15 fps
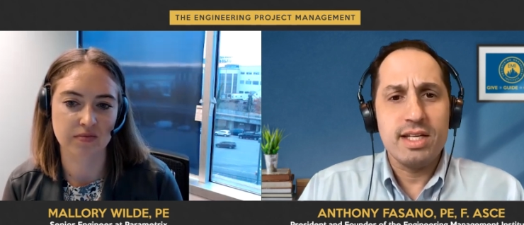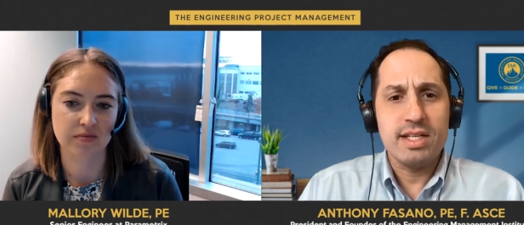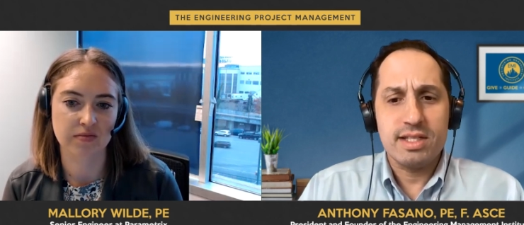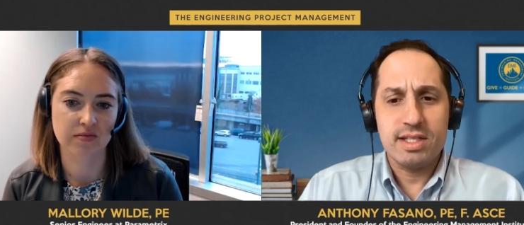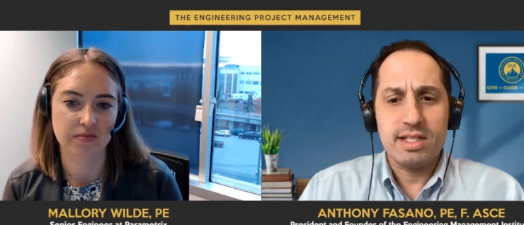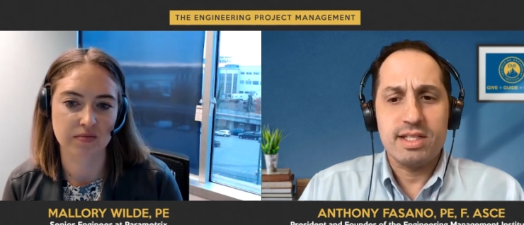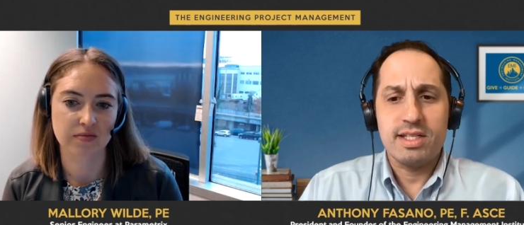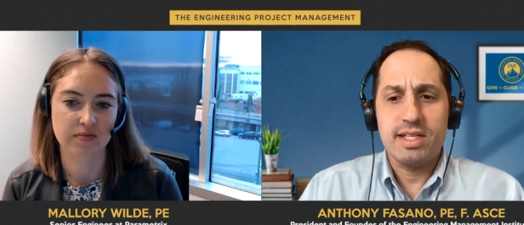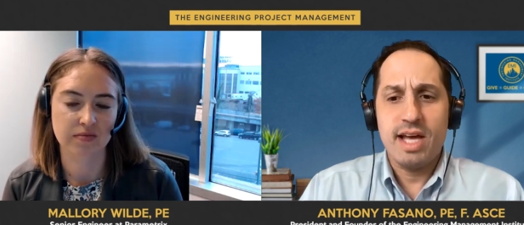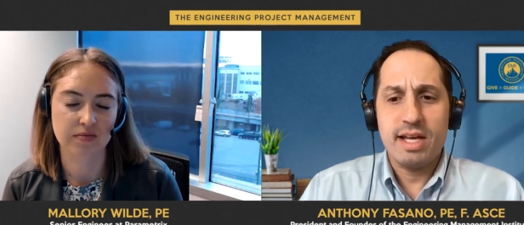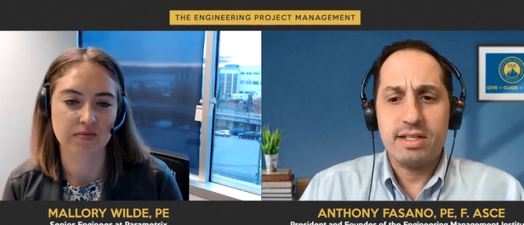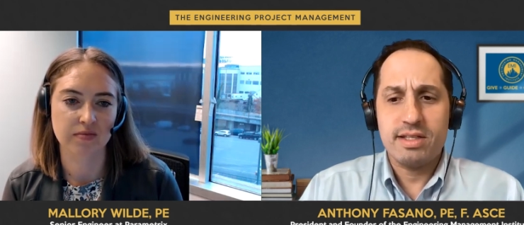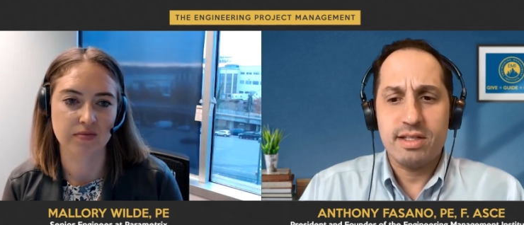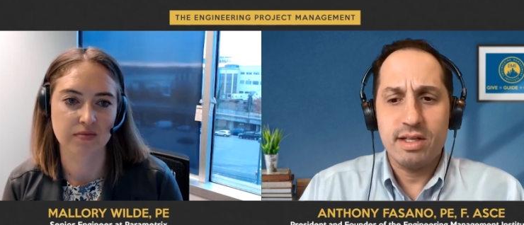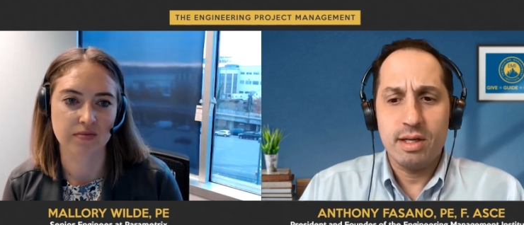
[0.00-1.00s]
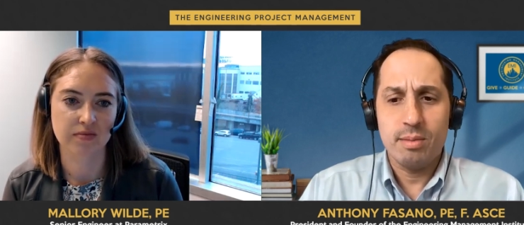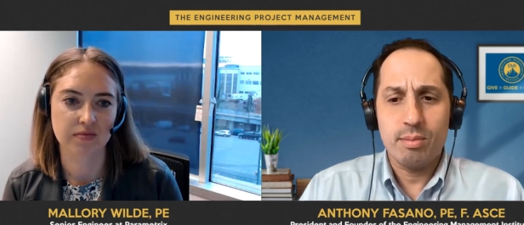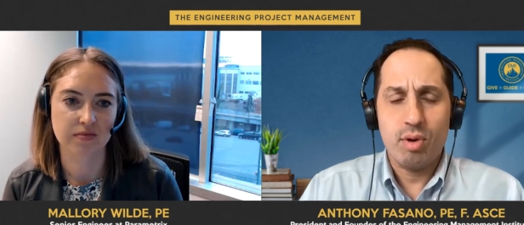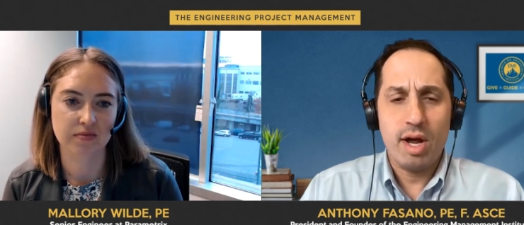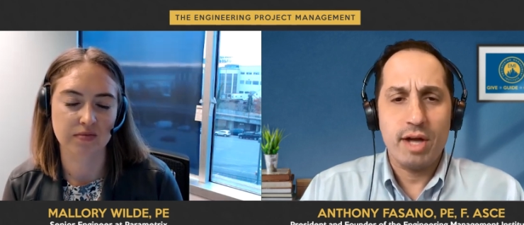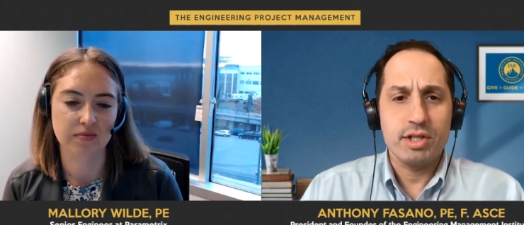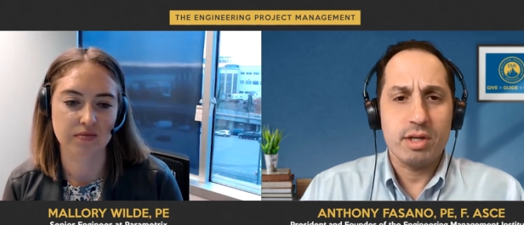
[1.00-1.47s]
Speaker 1: to success in
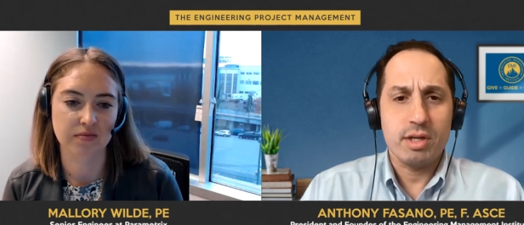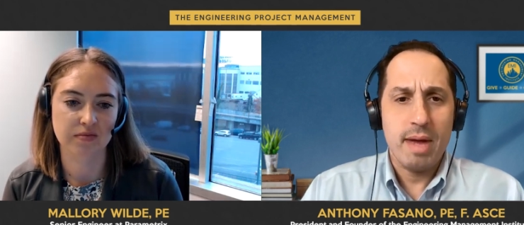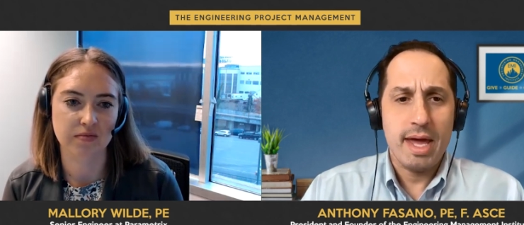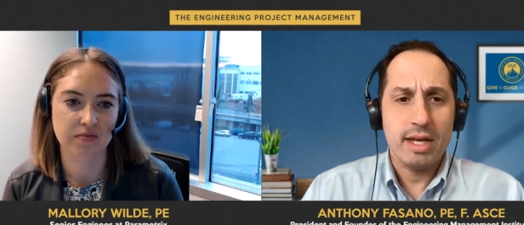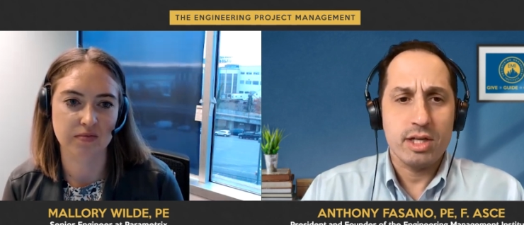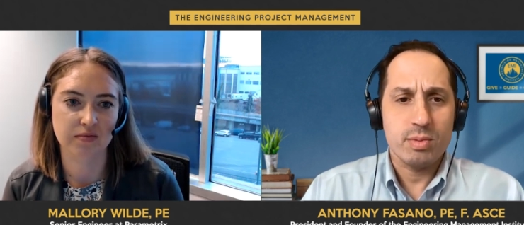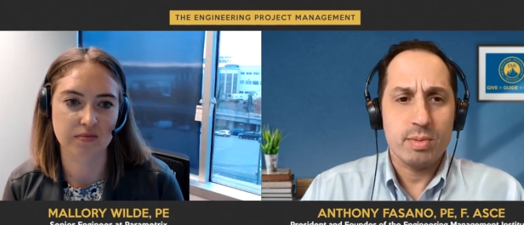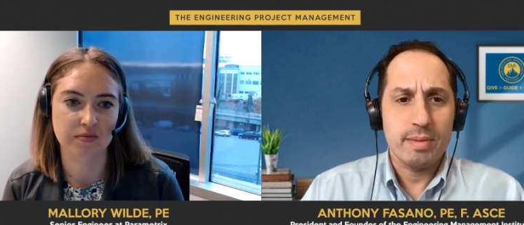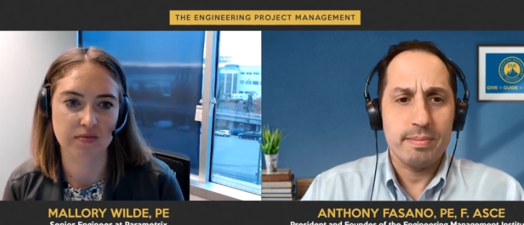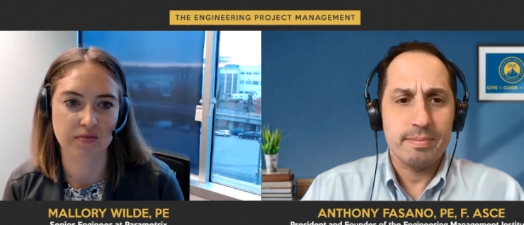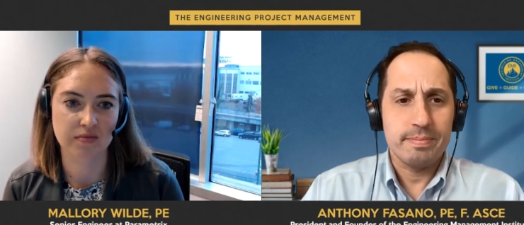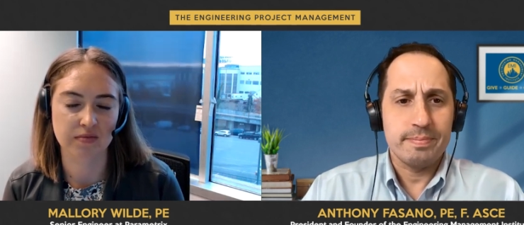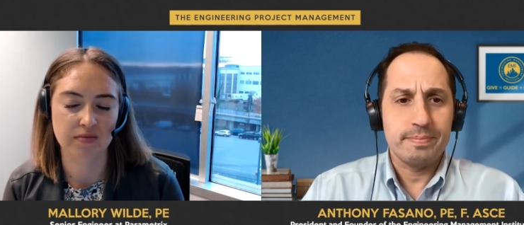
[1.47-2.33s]
project management